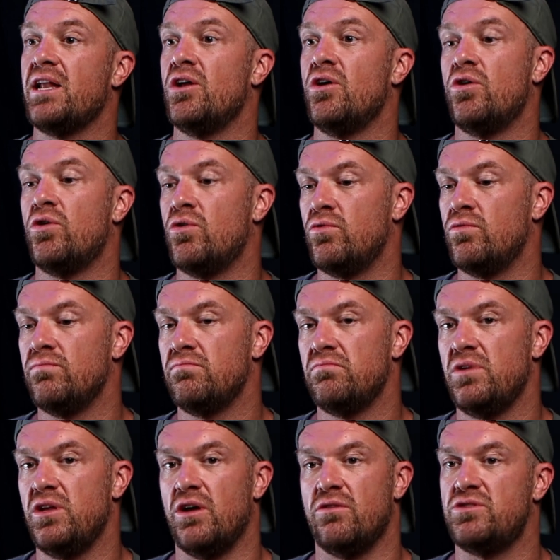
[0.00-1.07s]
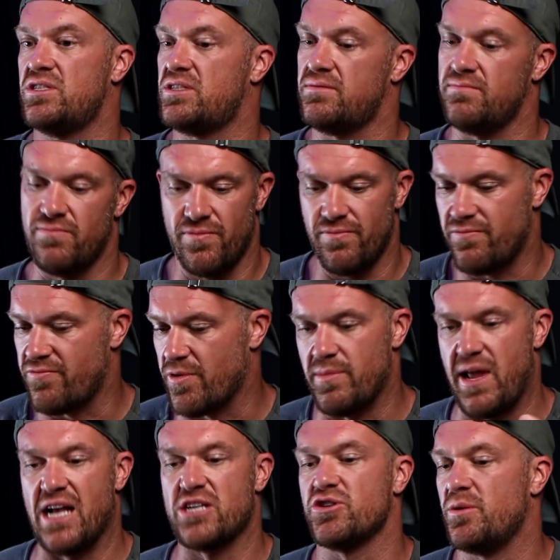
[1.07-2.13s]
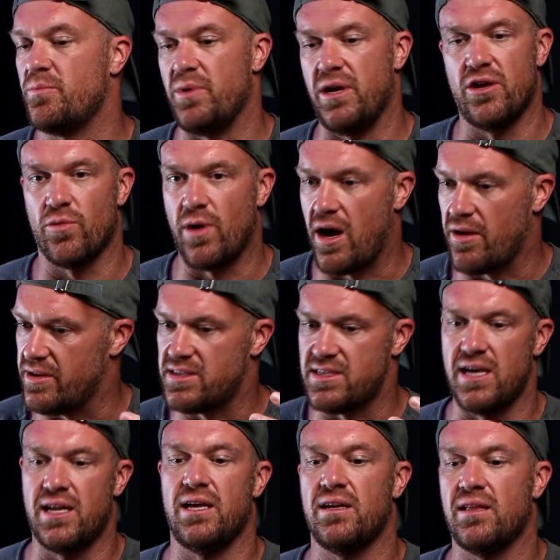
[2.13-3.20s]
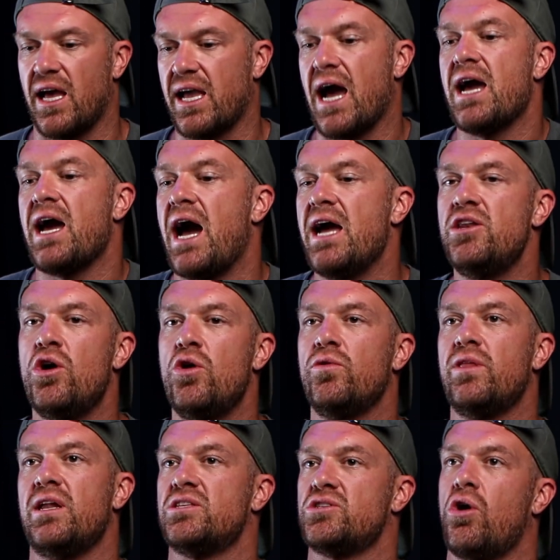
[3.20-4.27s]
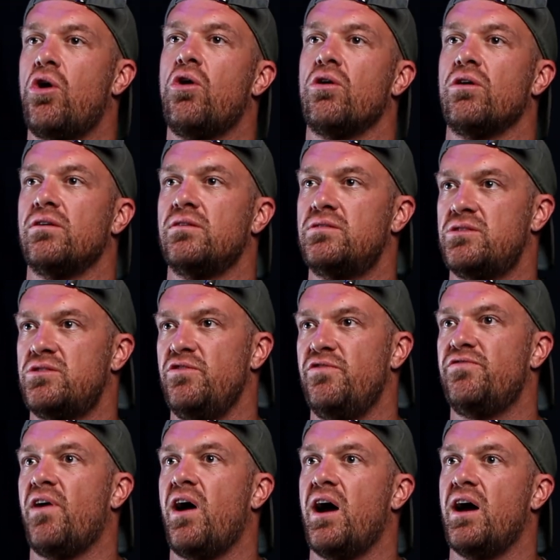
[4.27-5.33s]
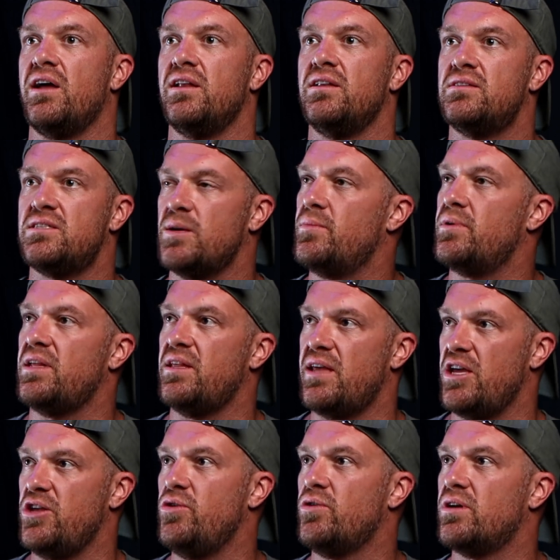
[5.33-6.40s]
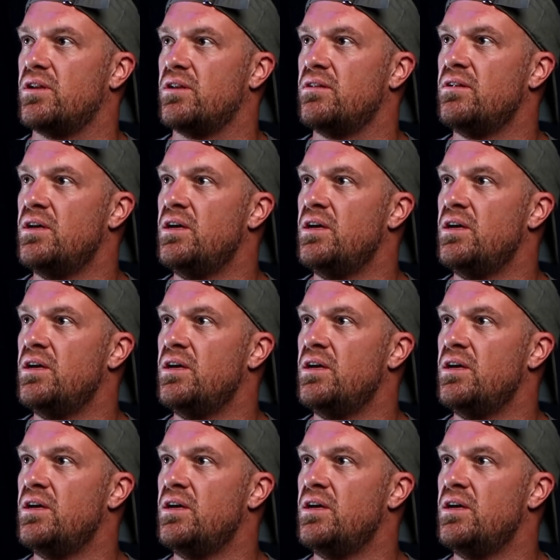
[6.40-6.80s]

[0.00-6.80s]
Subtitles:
know, you know, just from naturally being around the setting, like I know that it's hard to find somebody that you can,